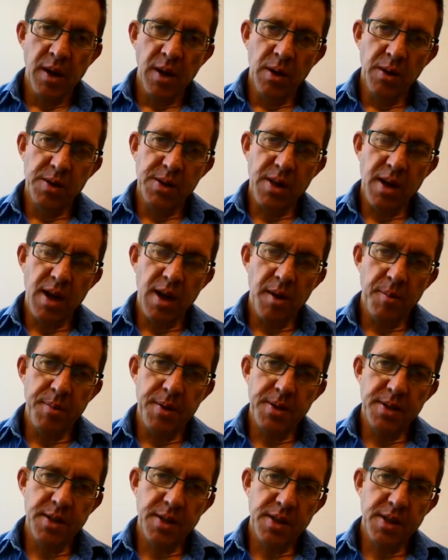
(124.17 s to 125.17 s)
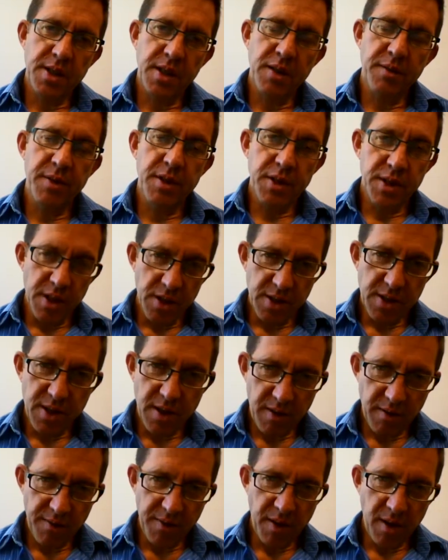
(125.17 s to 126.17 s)
Also, how businesses can reduce
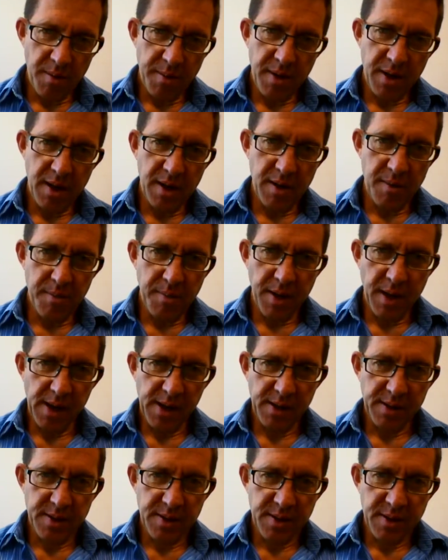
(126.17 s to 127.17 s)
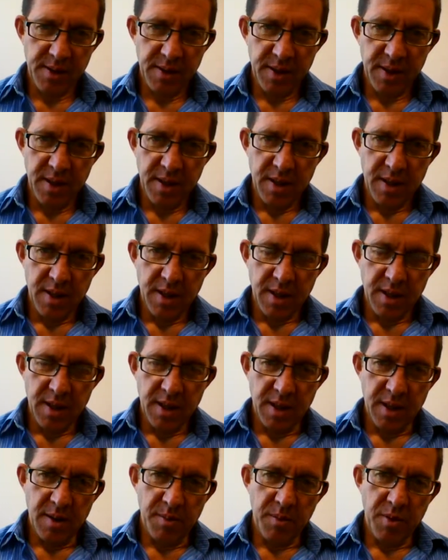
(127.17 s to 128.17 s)
their environmental impacts.
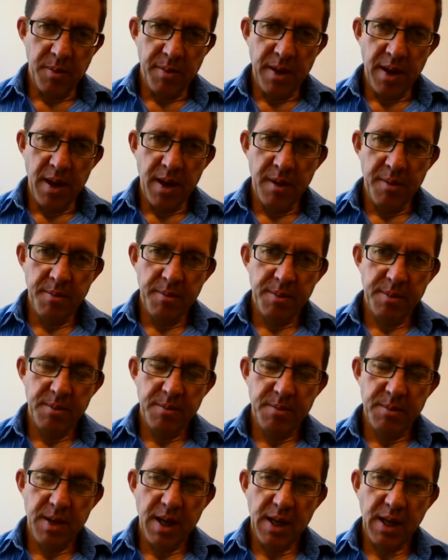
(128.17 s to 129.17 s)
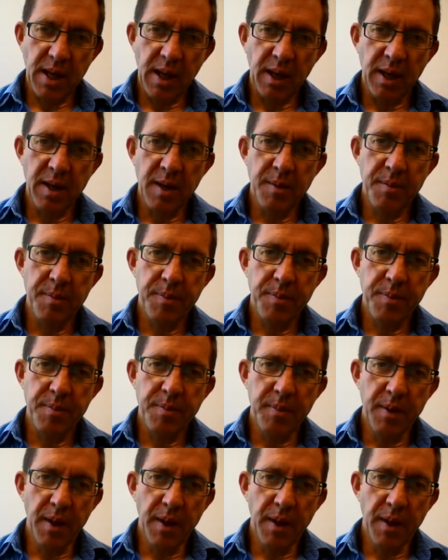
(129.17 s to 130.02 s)
We'll be taking a